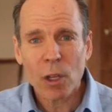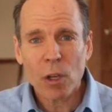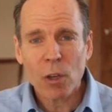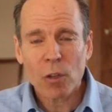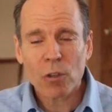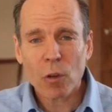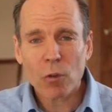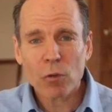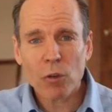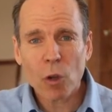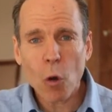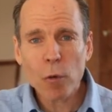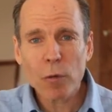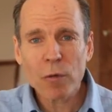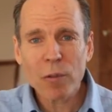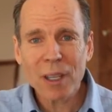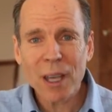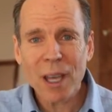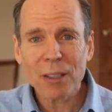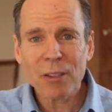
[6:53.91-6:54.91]
So don't
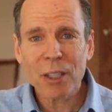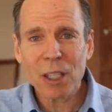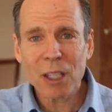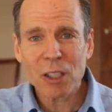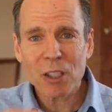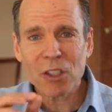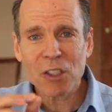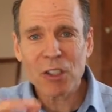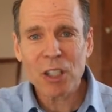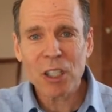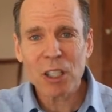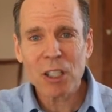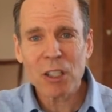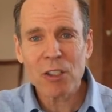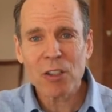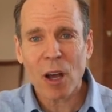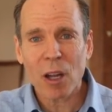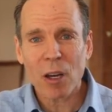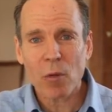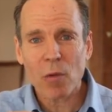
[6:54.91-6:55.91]
forget to eat
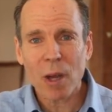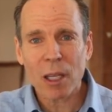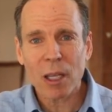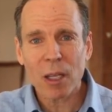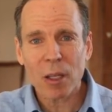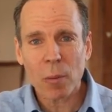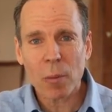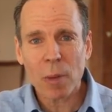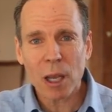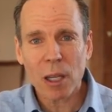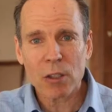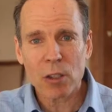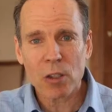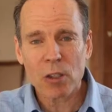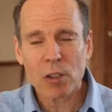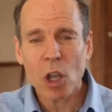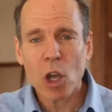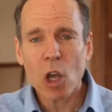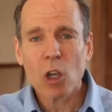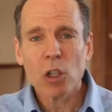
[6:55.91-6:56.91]
seeds on a regular
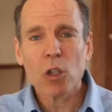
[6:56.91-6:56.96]
basis.